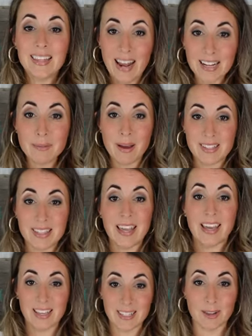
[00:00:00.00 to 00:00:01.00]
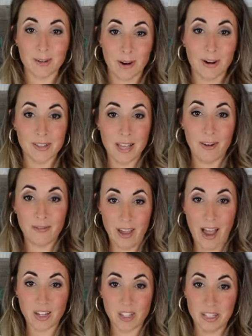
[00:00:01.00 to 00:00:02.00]
next best thing is to throw yourself
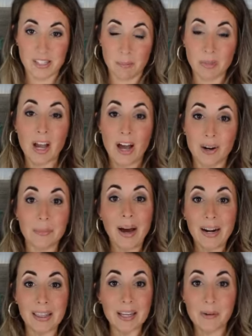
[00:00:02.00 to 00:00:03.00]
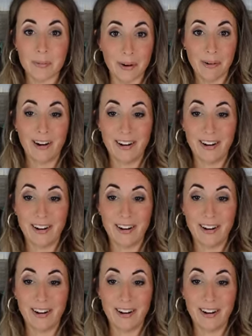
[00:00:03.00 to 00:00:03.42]
actually something on your body that you can wear around